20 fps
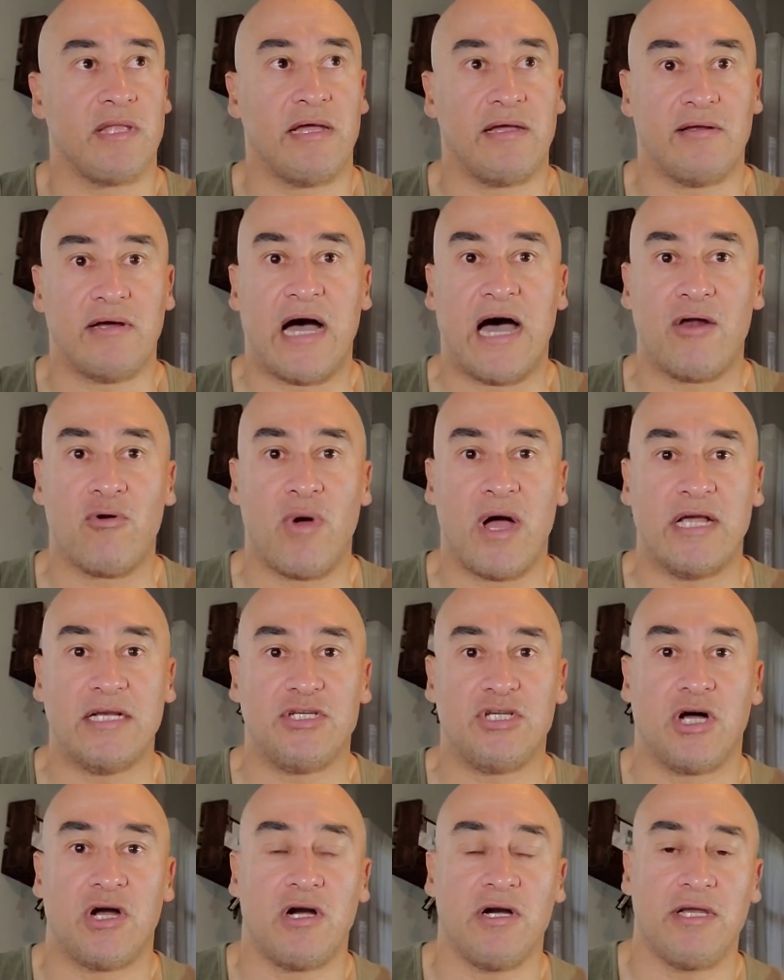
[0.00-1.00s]
how do I
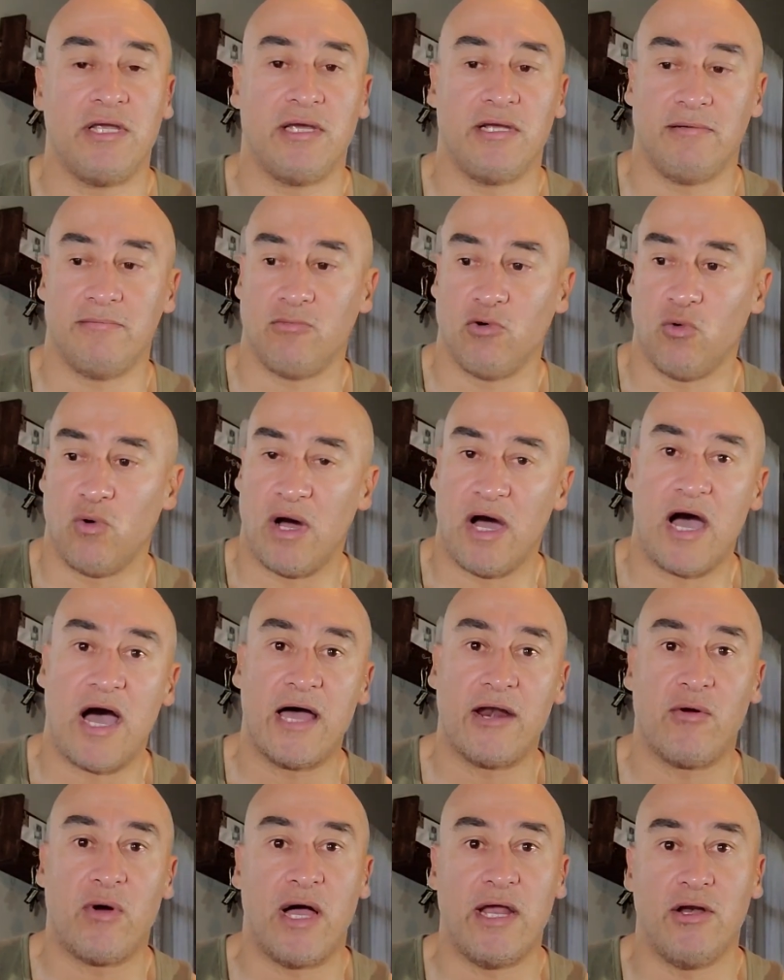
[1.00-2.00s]
target, or how
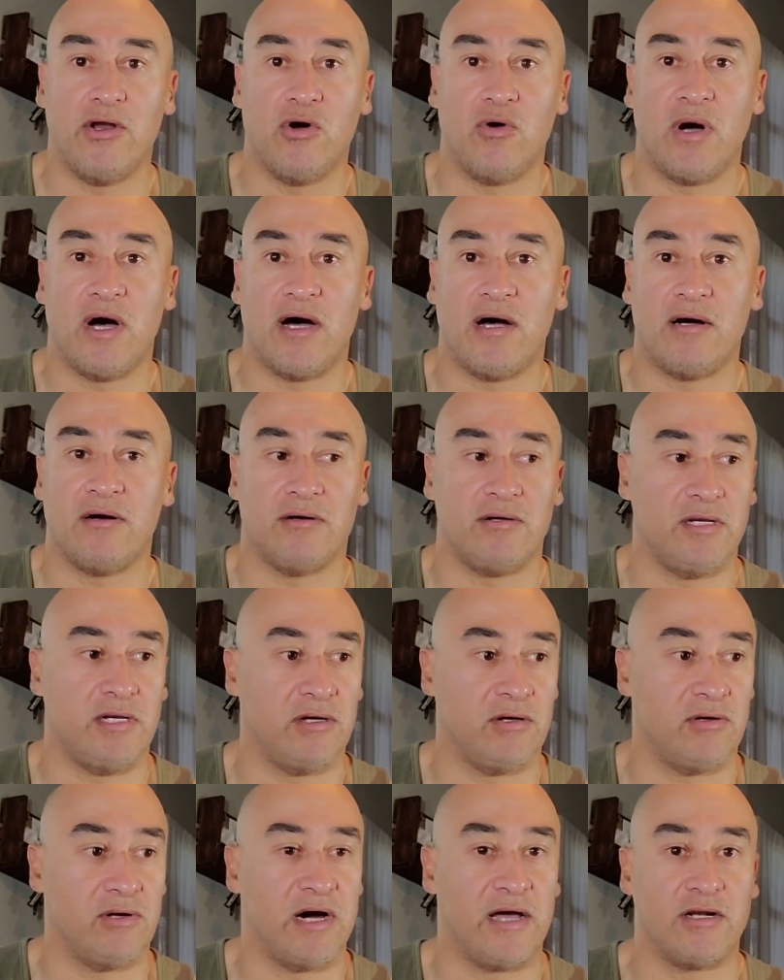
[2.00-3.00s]
do I know
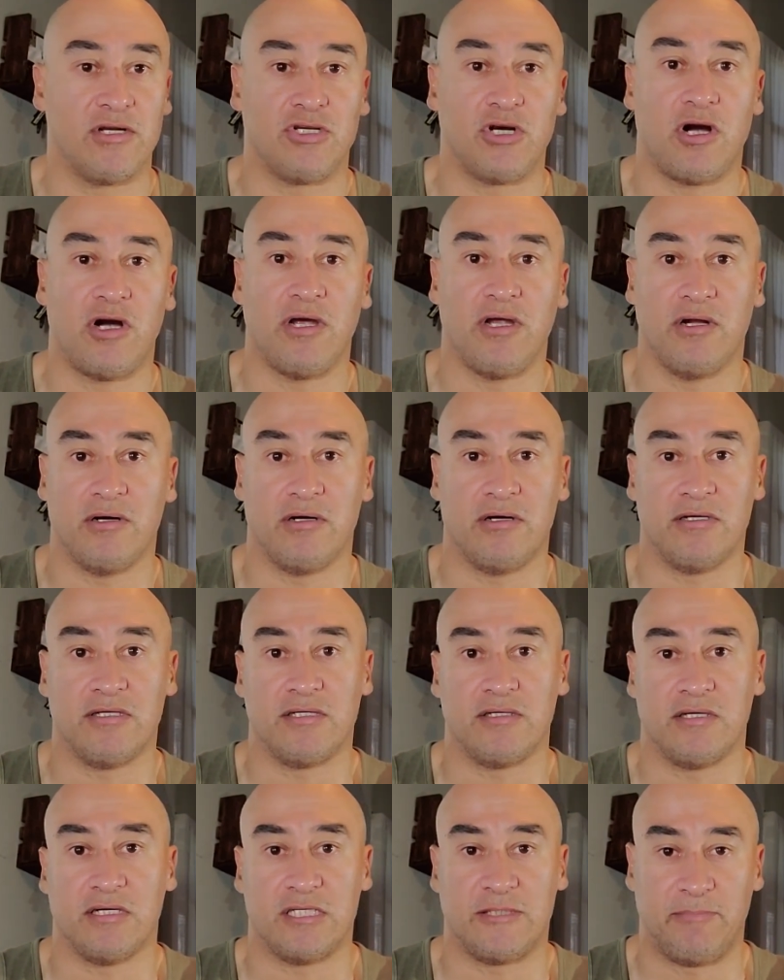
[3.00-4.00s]
how to target
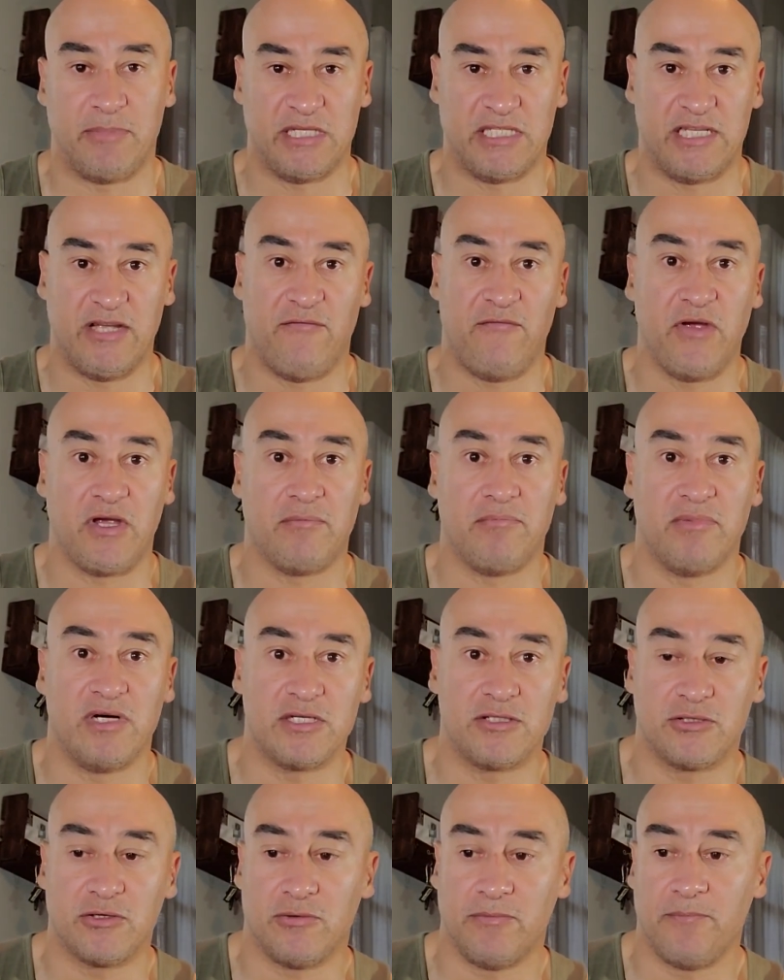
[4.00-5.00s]
a specific
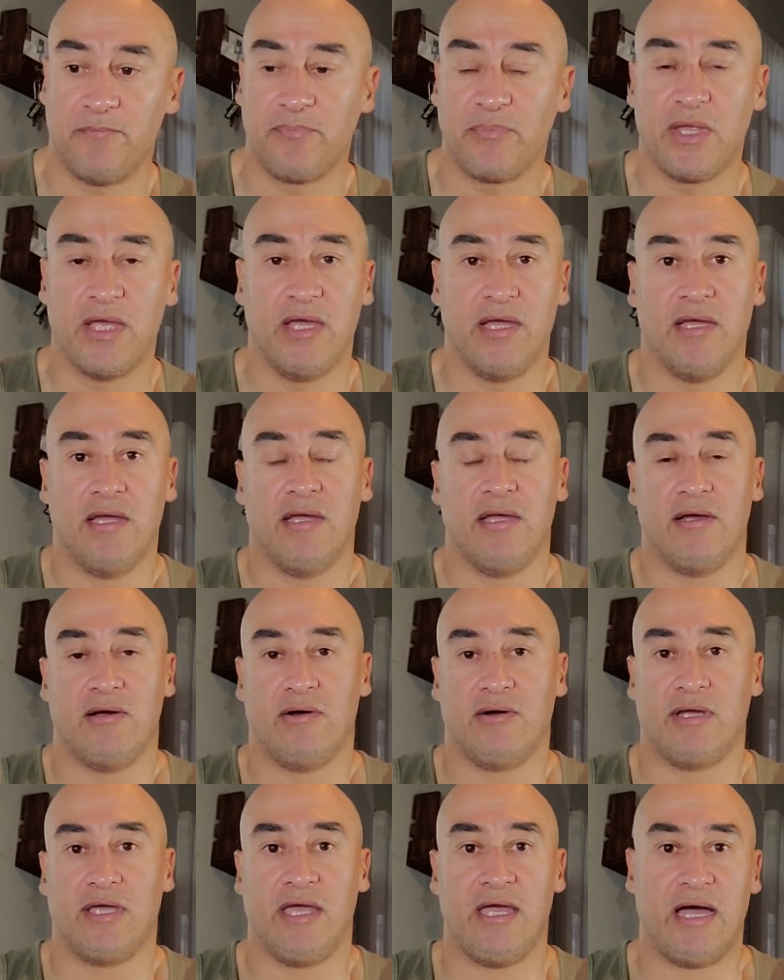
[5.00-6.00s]
muscle?
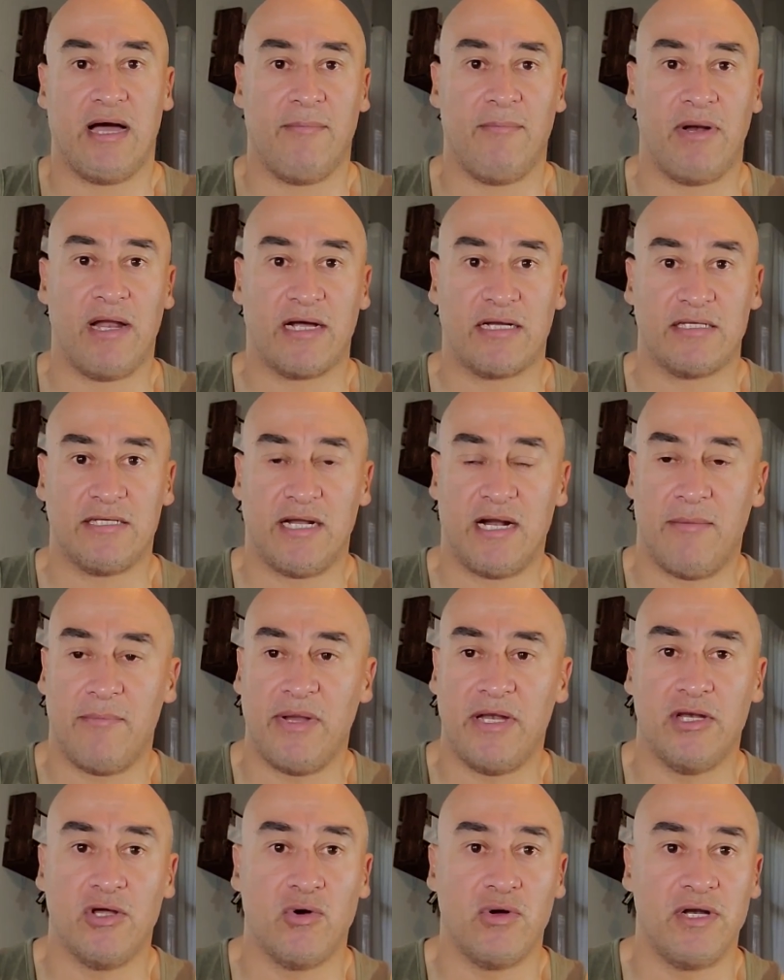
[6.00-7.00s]
Okay, like I said, I've
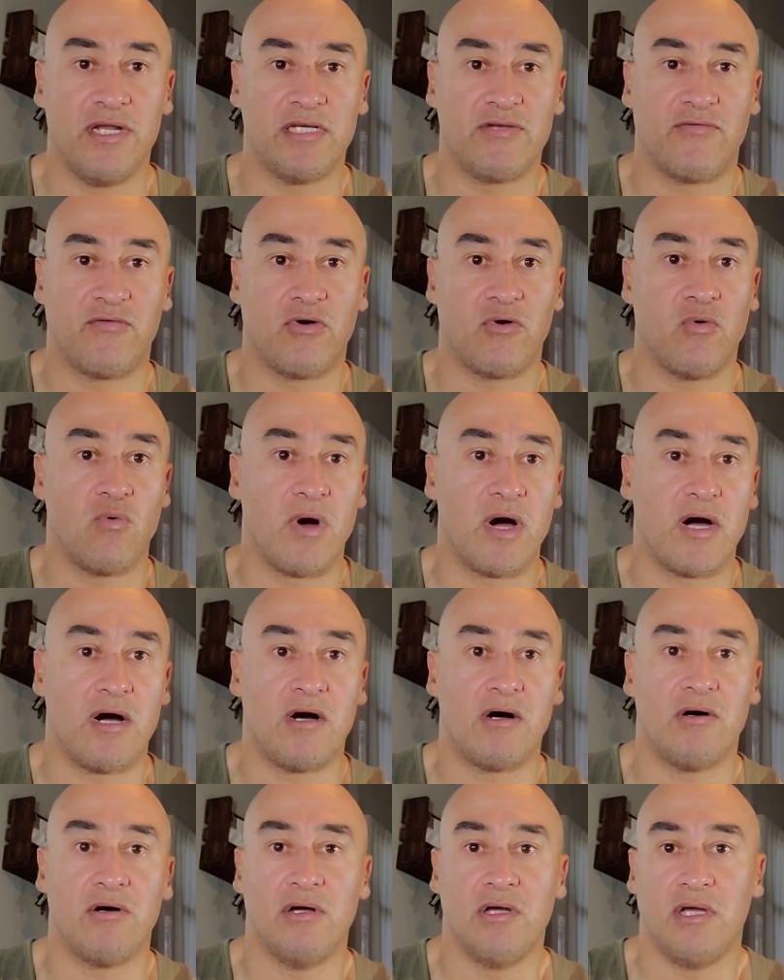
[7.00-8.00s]
been doing this for a
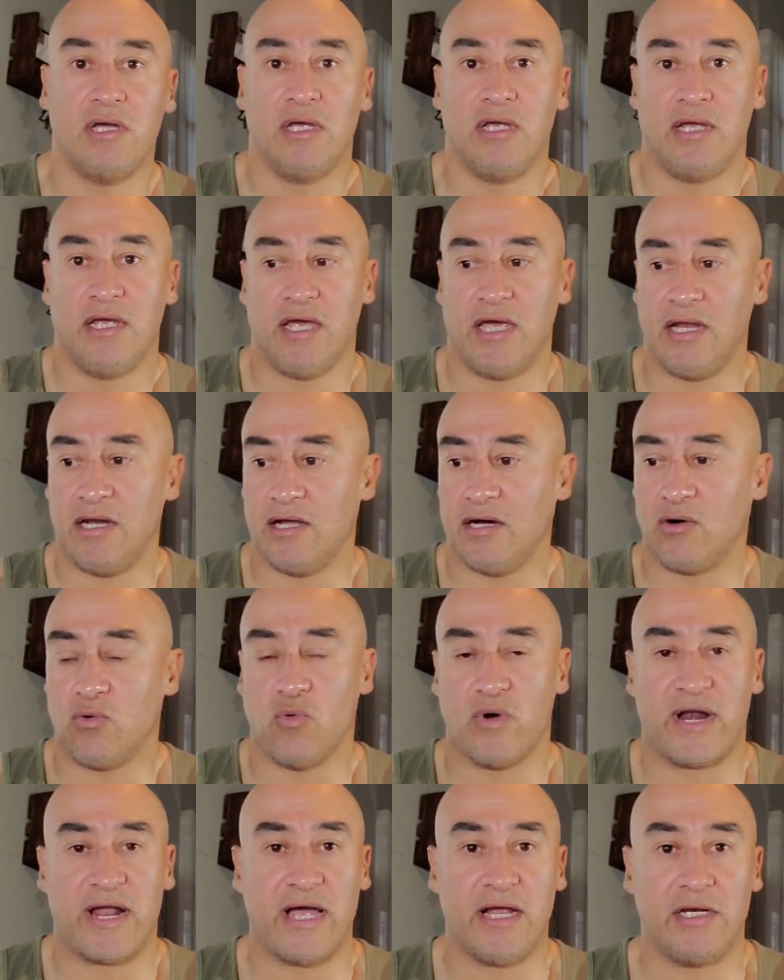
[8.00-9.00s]
while, and
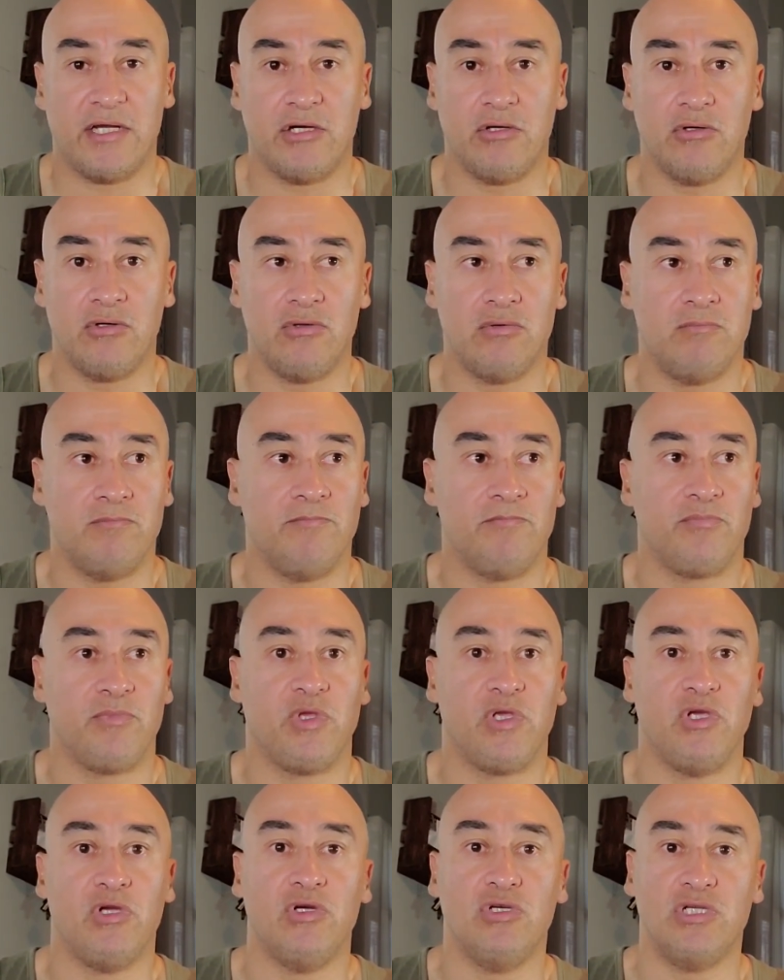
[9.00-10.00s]
what I do
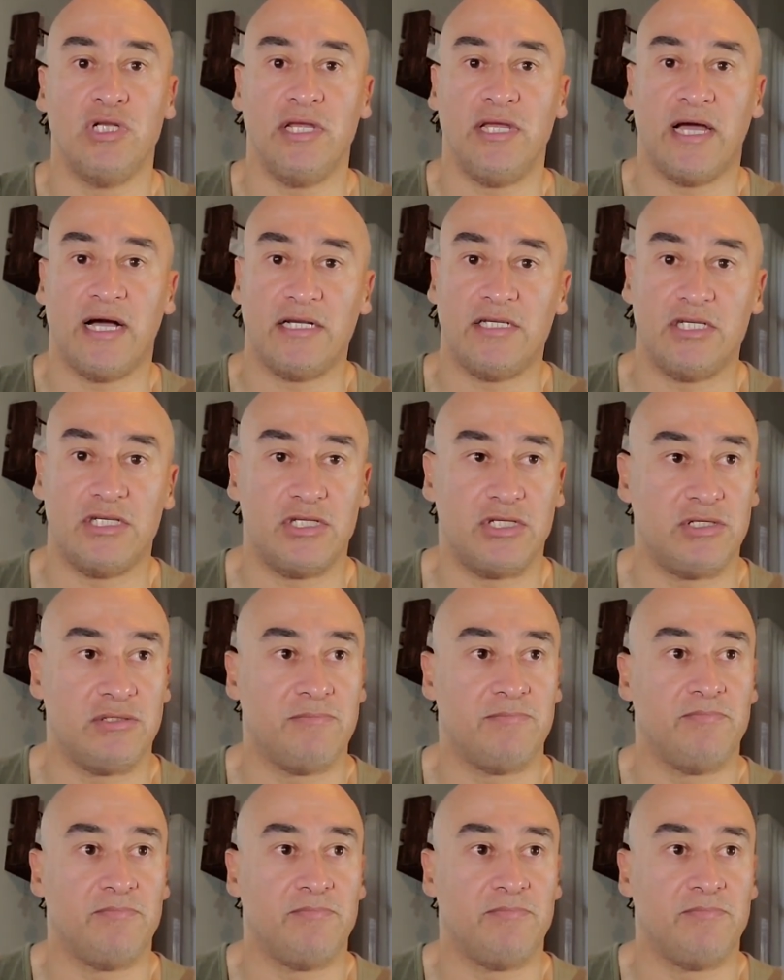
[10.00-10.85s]
usually, I just